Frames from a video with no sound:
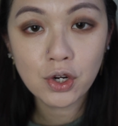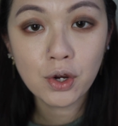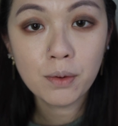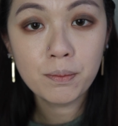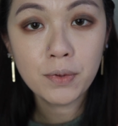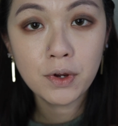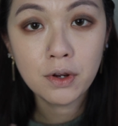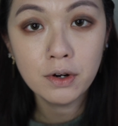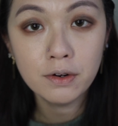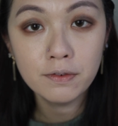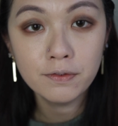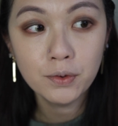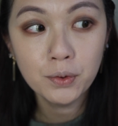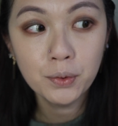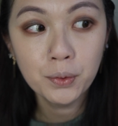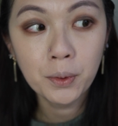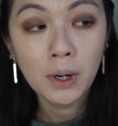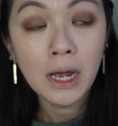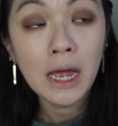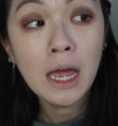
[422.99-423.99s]
a
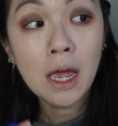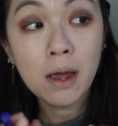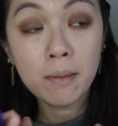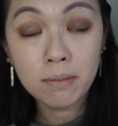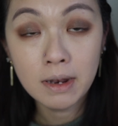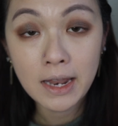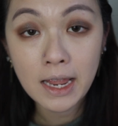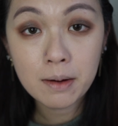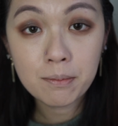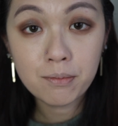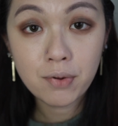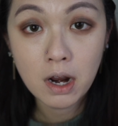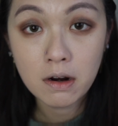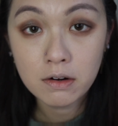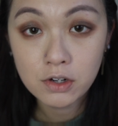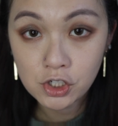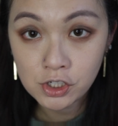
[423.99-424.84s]
beautiful black brown